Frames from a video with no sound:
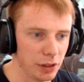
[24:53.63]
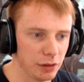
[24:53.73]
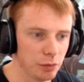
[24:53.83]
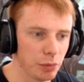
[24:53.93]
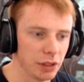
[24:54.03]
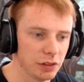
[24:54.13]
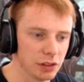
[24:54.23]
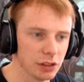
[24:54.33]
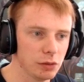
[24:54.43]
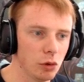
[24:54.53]

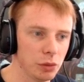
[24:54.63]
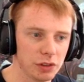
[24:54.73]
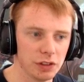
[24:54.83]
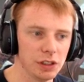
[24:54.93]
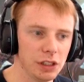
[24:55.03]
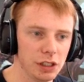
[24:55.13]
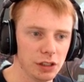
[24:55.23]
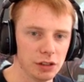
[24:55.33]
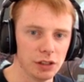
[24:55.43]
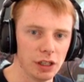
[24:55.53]
Basically what we see
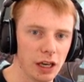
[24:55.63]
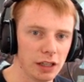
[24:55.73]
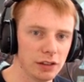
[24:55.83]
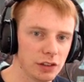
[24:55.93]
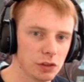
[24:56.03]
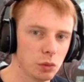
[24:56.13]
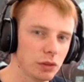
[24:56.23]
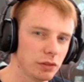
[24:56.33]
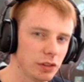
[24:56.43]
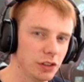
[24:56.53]
here, and this is what
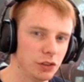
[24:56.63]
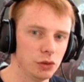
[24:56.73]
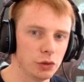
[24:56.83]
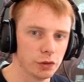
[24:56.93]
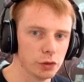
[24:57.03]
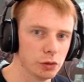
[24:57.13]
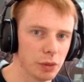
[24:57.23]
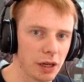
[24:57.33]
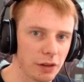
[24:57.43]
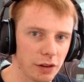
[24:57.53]
is useful
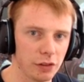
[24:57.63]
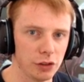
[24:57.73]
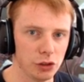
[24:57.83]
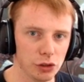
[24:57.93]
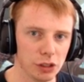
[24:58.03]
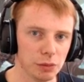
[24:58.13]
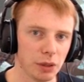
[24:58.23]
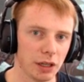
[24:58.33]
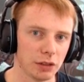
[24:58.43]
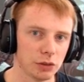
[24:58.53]
about the Unity
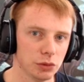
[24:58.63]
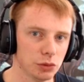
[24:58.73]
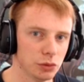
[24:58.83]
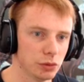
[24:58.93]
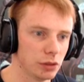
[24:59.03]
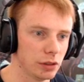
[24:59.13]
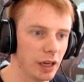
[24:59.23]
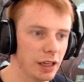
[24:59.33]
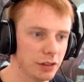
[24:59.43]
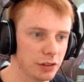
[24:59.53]
particle
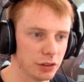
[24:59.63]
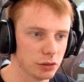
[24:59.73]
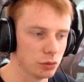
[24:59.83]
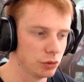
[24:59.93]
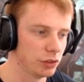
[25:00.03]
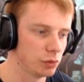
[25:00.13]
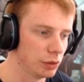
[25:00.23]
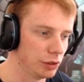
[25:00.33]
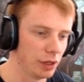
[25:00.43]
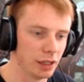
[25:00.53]
editor, which is when
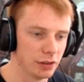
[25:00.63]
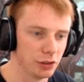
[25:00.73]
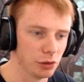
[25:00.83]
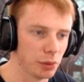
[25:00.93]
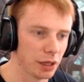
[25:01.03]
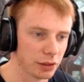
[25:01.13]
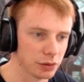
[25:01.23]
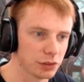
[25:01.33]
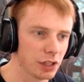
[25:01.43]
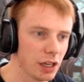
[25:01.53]
you're editing your
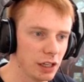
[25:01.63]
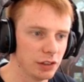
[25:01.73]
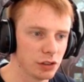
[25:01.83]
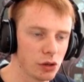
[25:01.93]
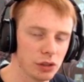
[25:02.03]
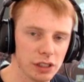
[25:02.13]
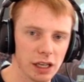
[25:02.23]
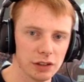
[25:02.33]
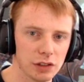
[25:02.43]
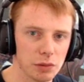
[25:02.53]
particles, is it only
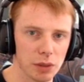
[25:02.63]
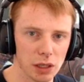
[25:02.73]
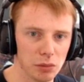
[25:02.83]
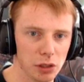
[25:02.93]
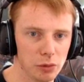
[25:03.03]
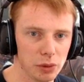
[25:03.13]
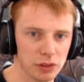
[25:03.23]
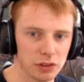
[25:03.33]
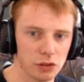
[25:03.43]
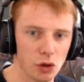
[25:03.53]
has the bare minimum
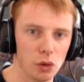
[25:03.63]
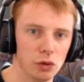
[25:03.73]
turned